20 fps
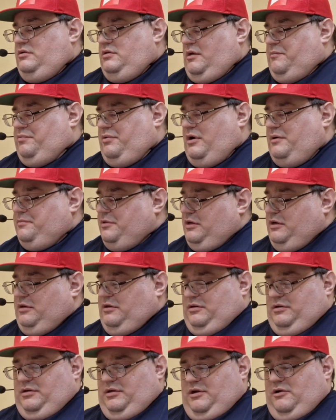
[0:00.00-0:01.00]
they
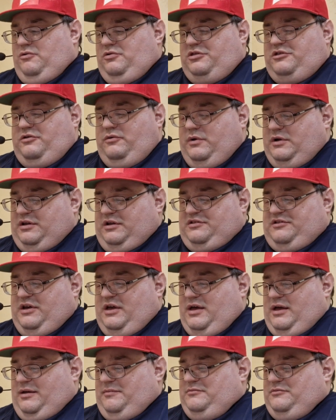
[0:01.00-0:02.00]
probably used to at a
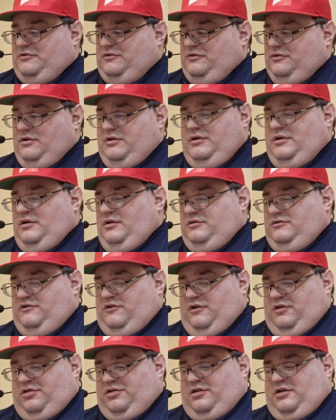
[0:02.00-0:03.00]
time,
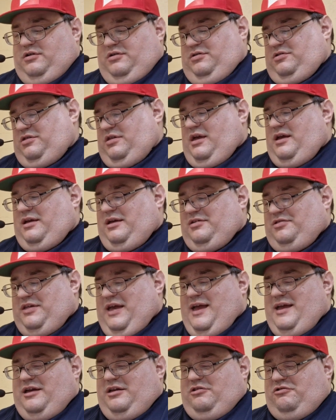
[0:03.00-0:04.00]
just because I guess
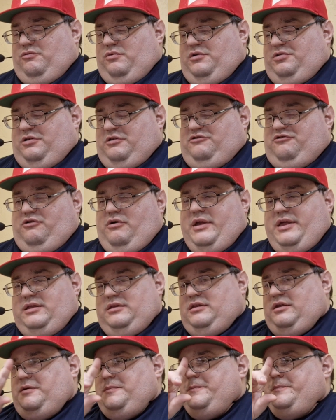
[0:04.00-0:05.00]
Angus was a
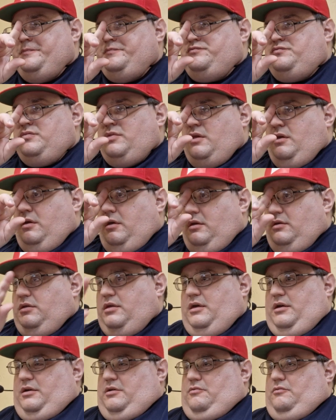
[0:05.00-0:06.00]
trend,
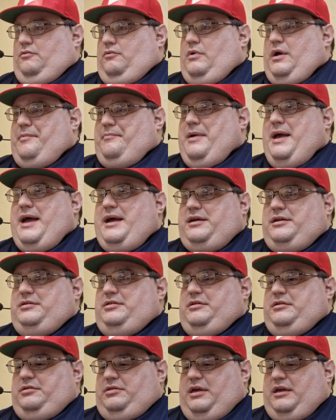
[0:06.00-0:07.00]
like way back in
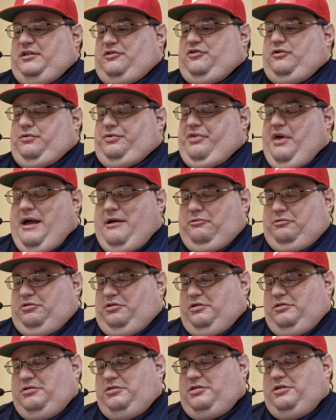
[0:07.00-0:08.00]
the late
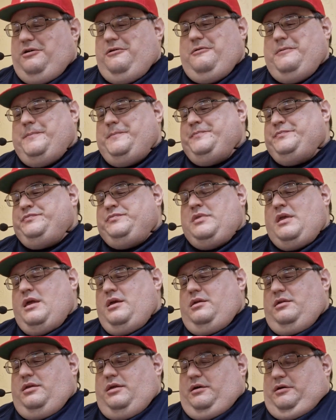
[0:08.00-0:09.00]
2000s here.
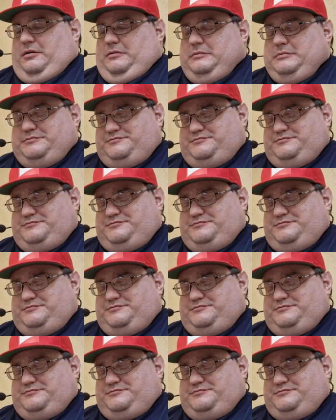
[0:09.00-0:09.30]
I